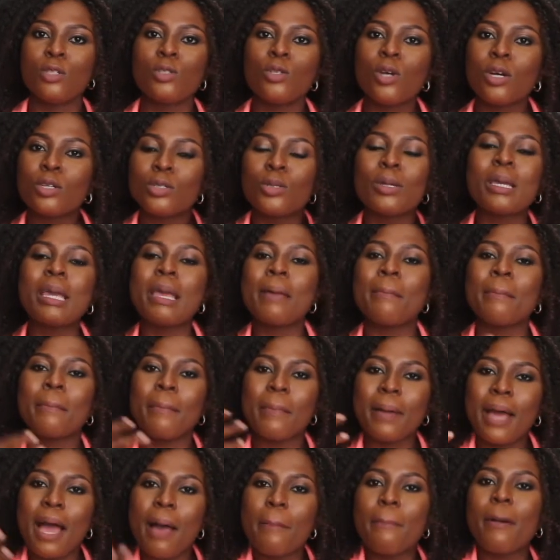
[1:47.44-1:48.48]
talk to him
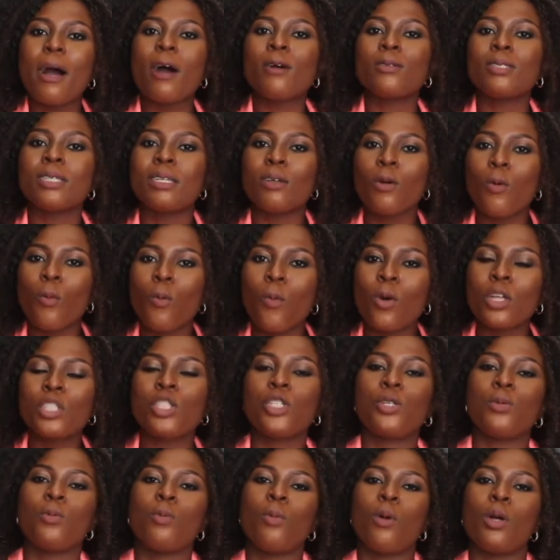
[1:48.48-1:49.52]
about
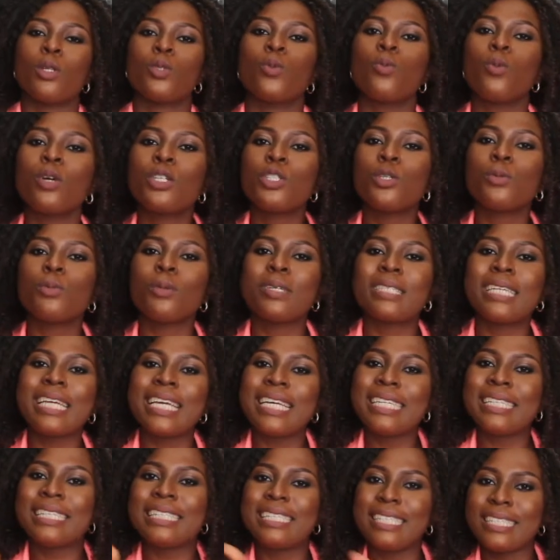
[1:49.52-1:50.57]
what you want, what you want
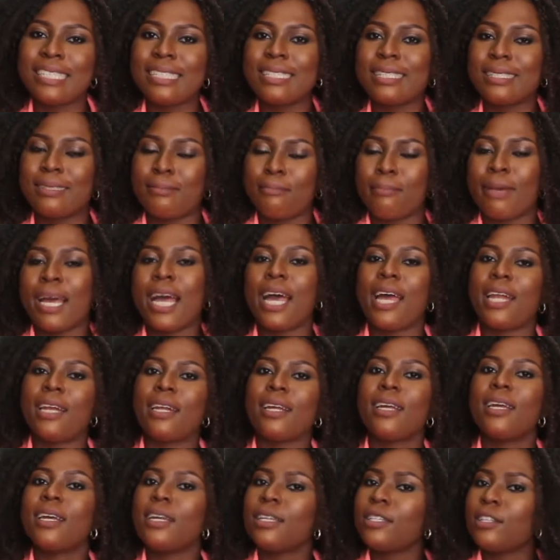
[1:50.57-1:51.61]
in this man
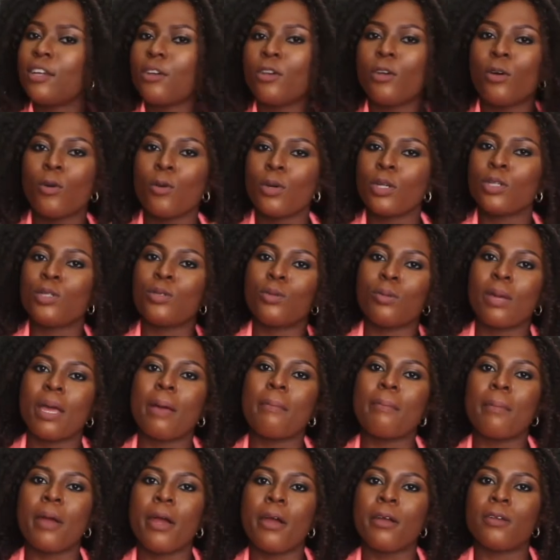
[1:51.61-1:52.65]
that you're going to
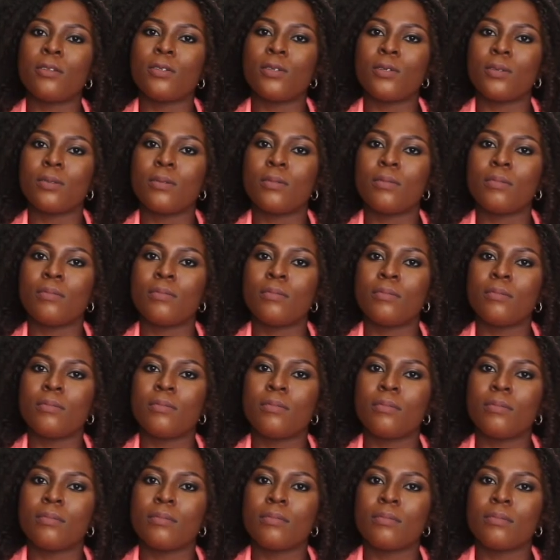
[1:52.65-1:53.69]
get married to.
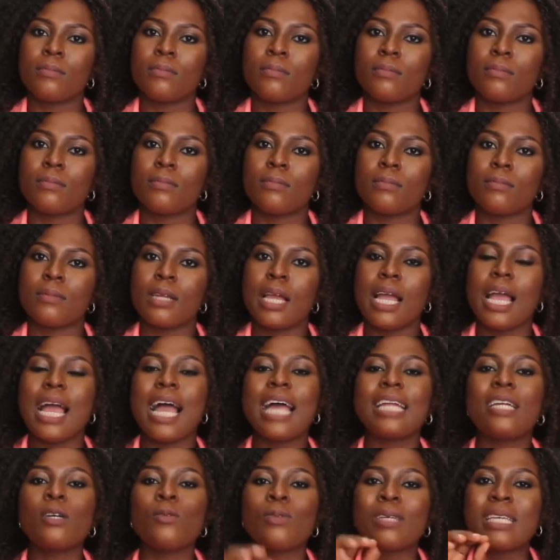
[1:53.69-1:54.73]

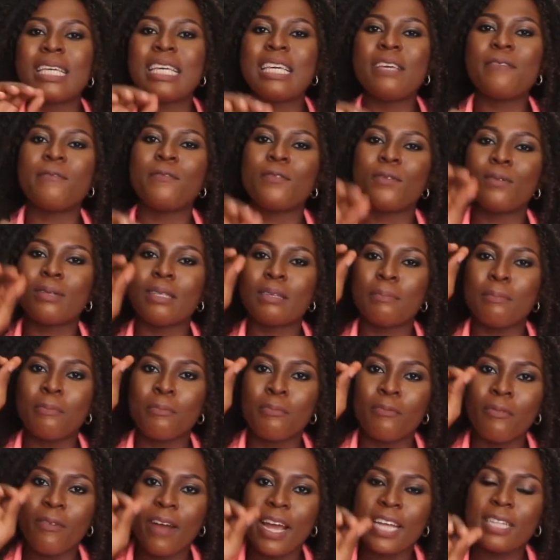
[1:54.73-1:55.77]
And he'll give you the
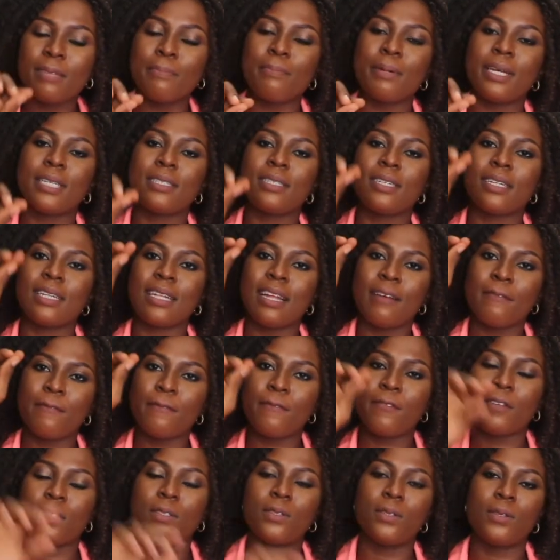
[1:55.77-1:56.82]
right person
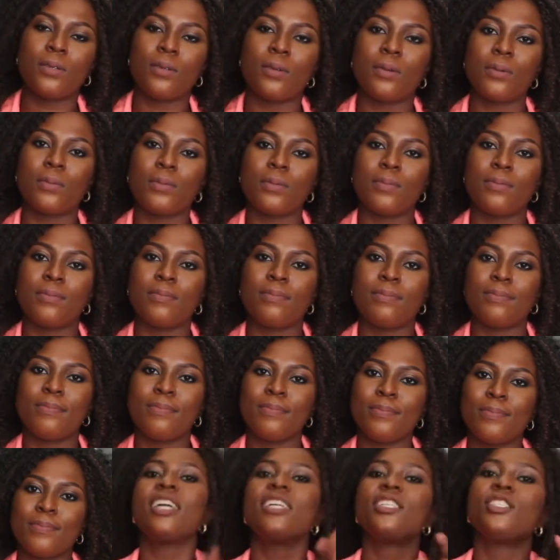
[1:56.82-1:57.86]
that fits you.
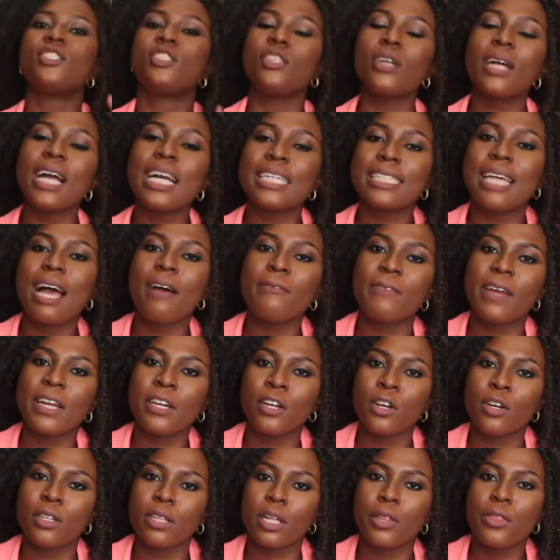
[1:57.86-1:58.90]
Do you guys have
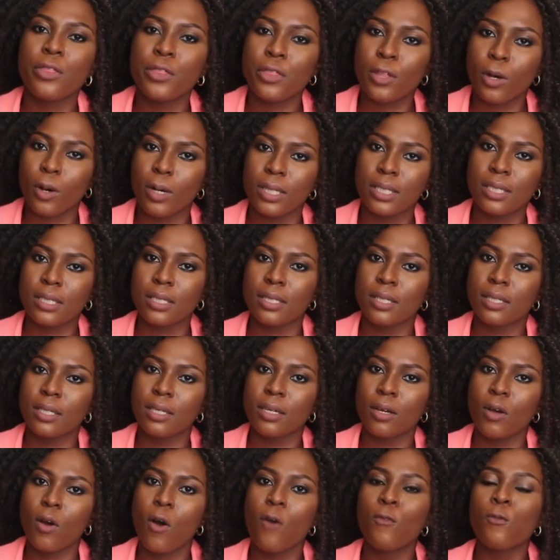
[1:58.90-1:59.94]
any other thoughts
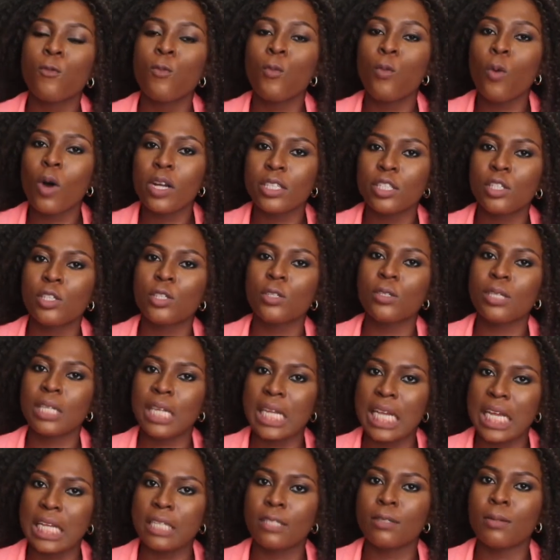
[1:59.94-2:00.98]
of what you
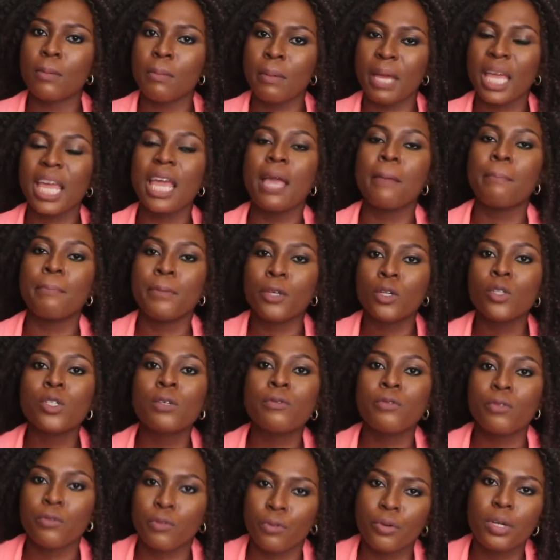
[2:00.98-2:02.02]
need to make a
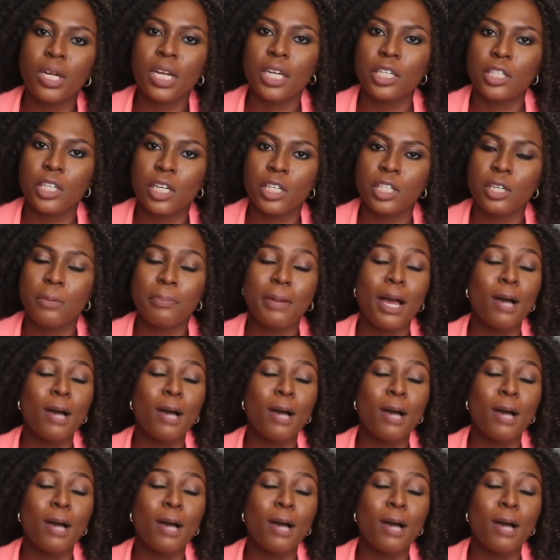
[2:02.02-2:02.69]
beautiful relationship?